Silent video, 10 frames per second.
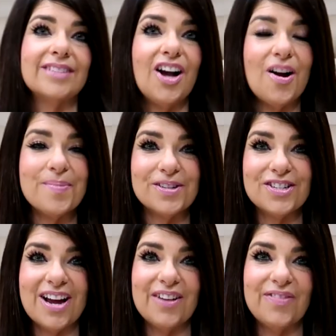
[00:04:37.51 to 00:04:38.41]
Harper's
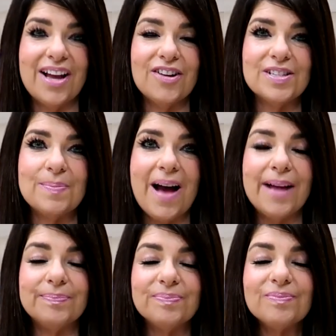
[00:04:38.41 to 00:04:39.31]
trying to find her
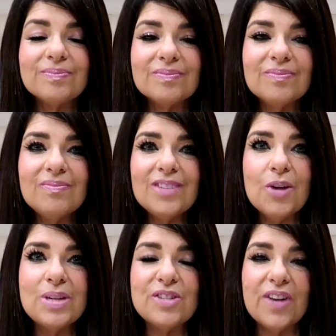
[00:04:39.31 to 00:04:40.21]
spot. what's